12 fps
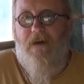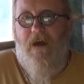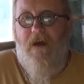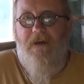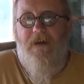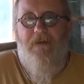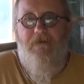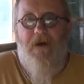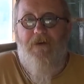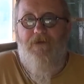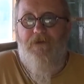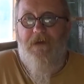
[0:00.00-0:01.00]
any of their
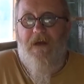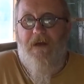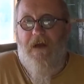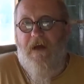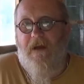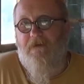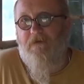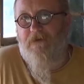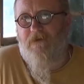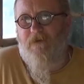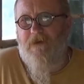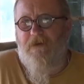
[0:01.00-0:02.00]
records second hand, which
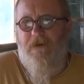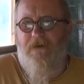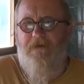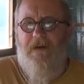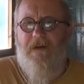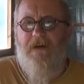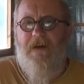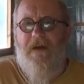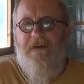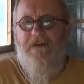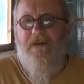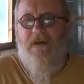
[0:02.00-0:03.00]
is always a good
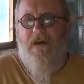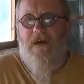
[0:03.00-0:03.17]
indicator.